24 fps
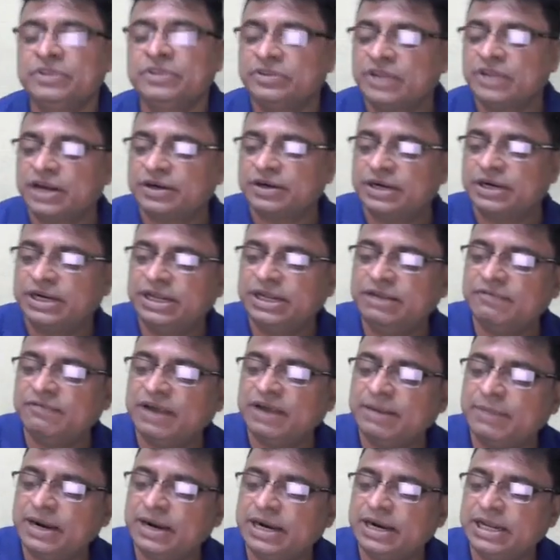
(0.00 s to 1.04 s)
That dy
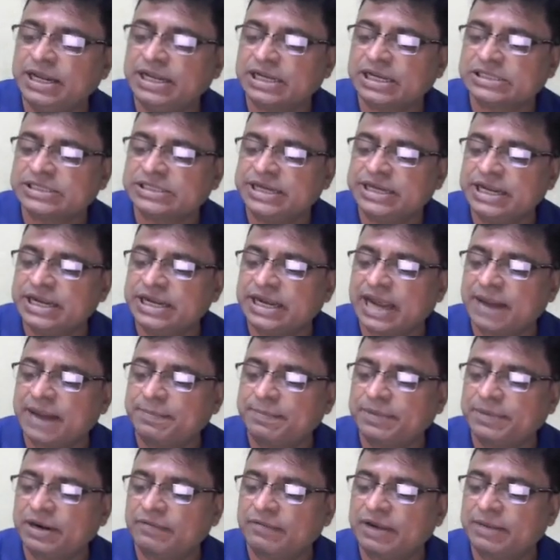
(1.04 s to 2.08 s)
by dx, d
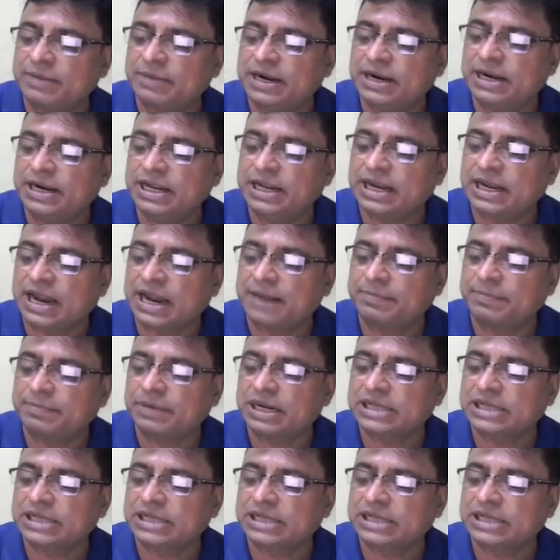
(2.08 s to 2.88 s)
capital Y by d capital